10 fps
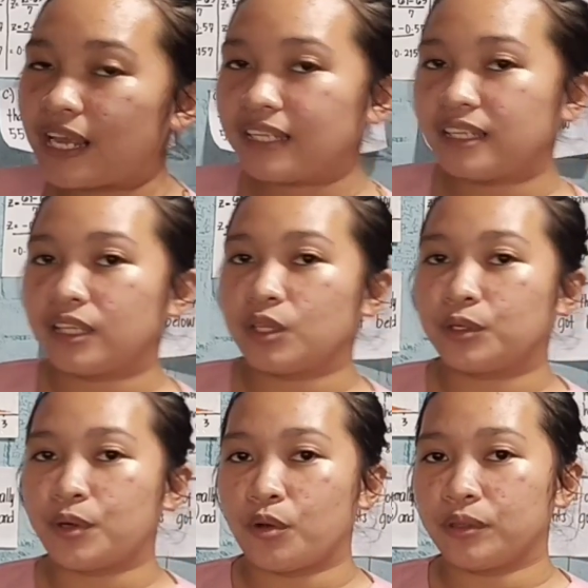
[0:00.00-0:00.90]
write it in
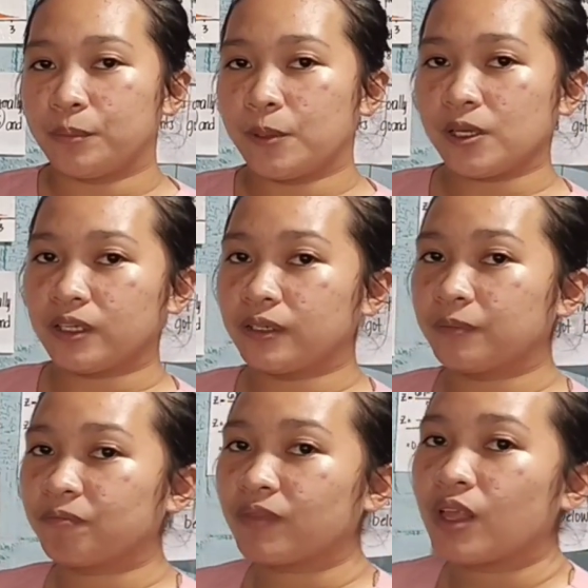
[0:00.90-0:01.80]
your notebook.
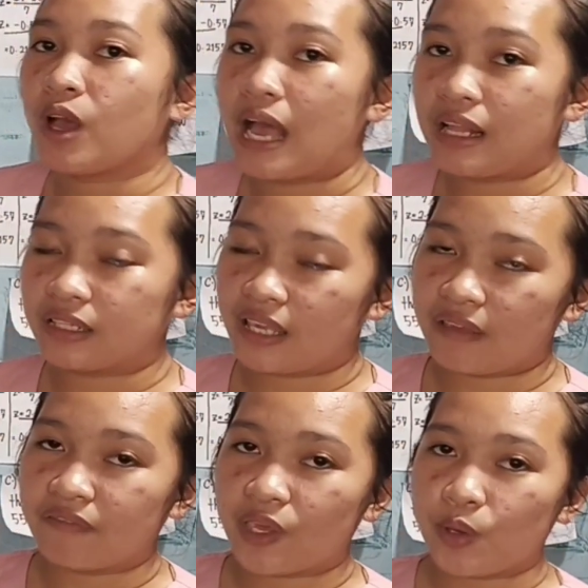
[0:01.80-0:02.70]
I'll
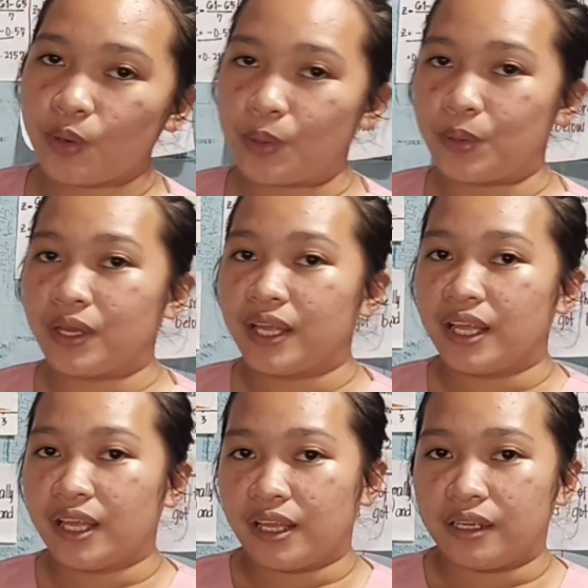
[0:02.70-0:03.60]
give you
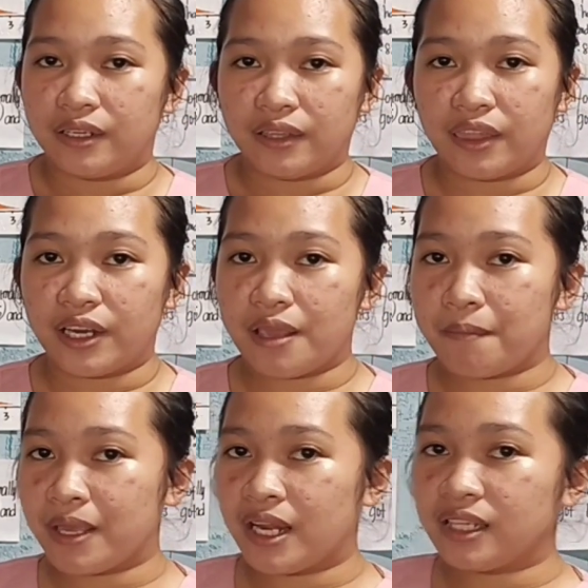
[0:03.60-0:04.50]

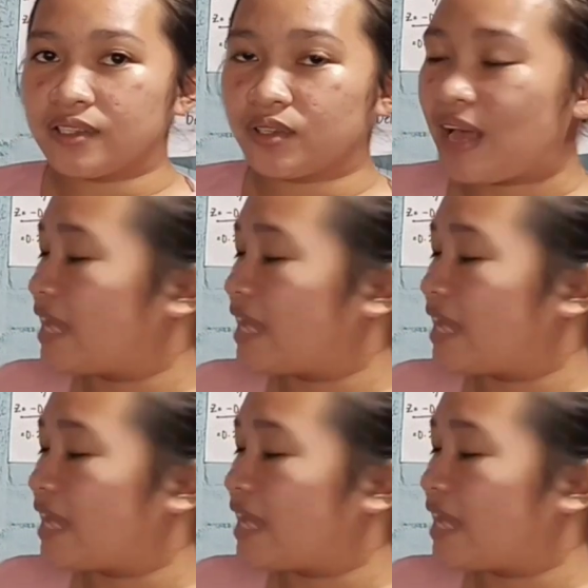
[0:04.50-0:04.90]
3 minutes to